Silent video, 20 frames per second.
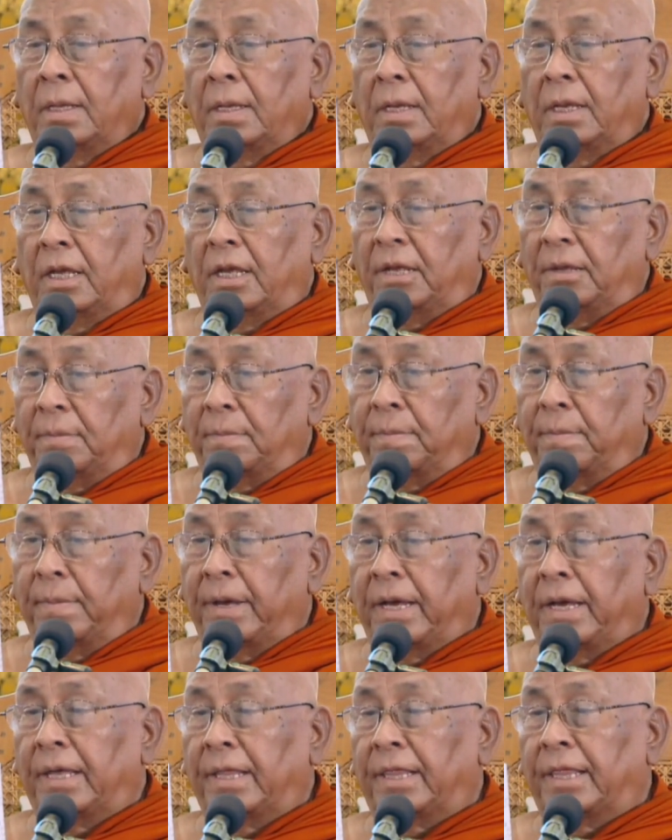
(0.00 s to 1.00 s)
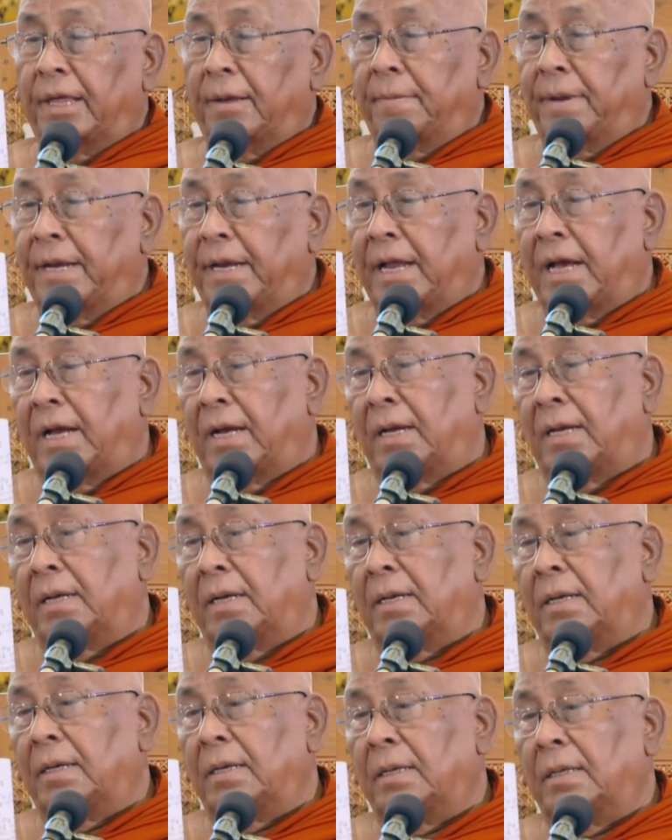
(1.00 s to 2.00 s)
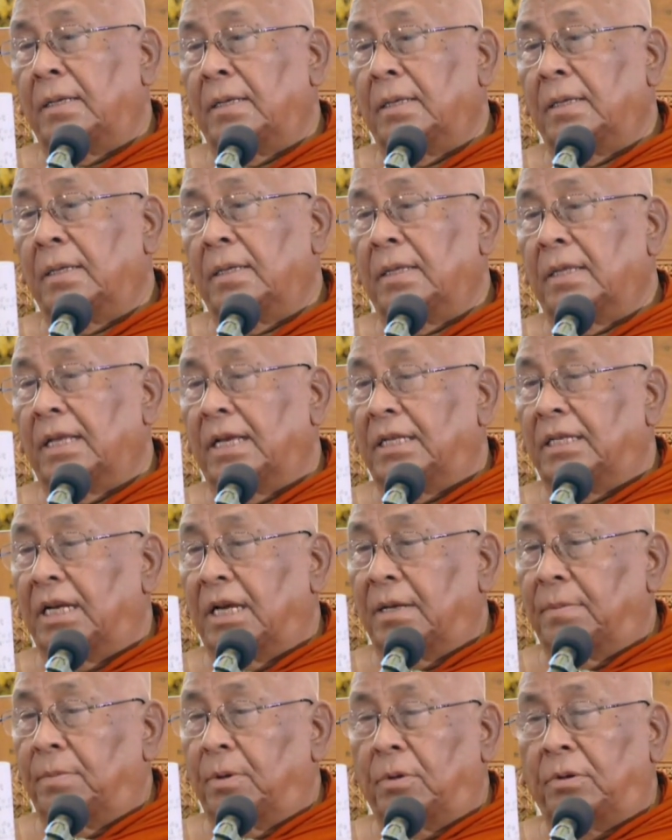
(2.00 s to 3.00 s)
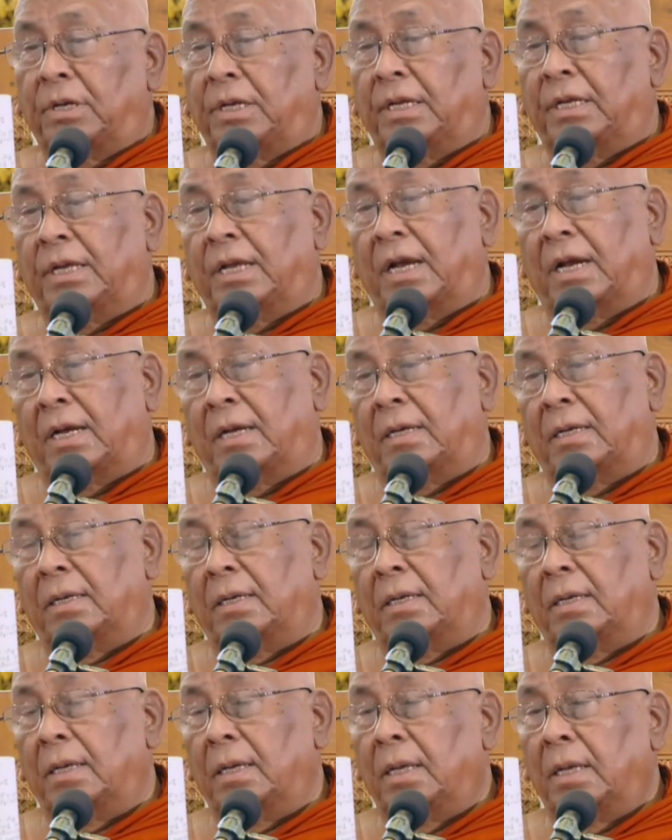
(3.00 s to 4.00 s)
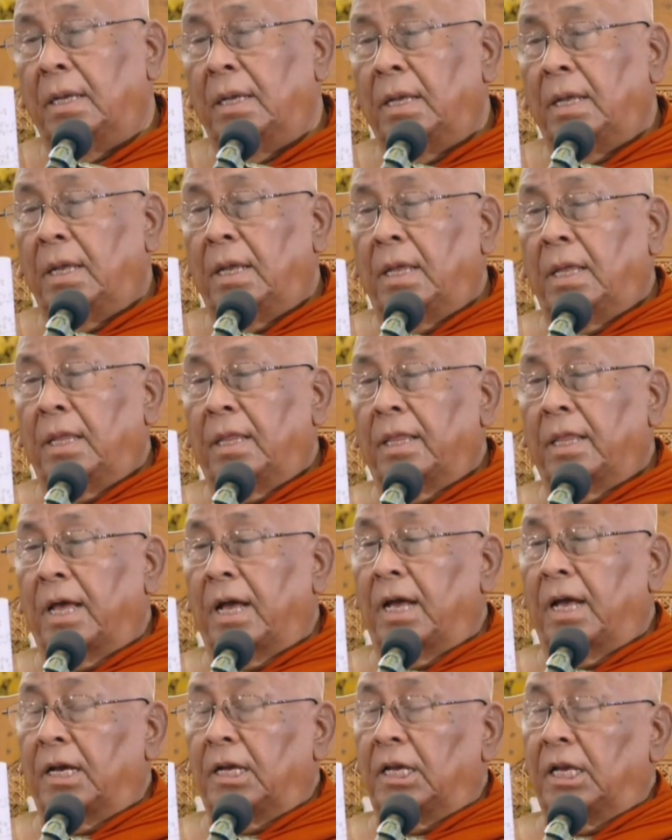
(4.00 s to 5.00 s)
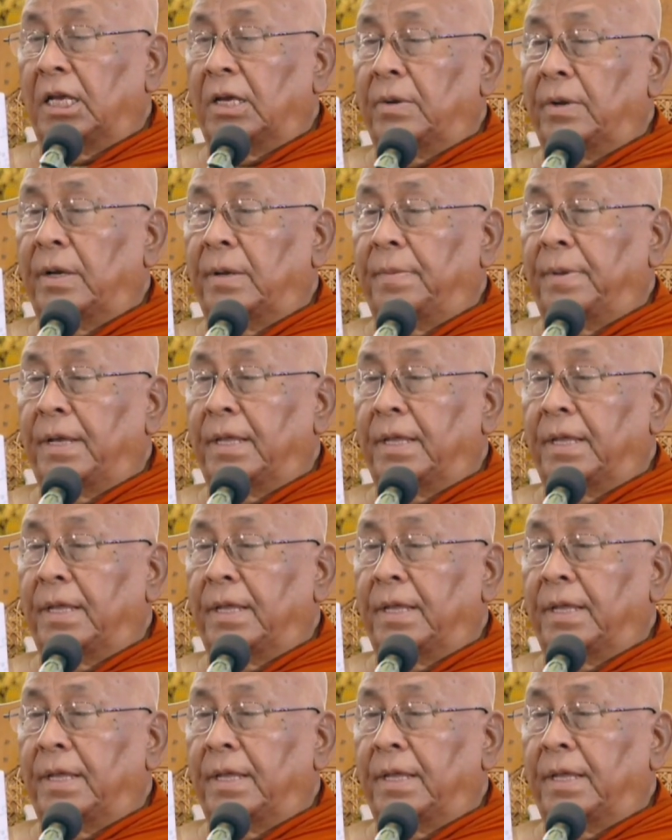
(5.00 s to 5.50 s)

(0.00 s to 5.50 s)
E me Thamana, the Jabodia, Nagay, me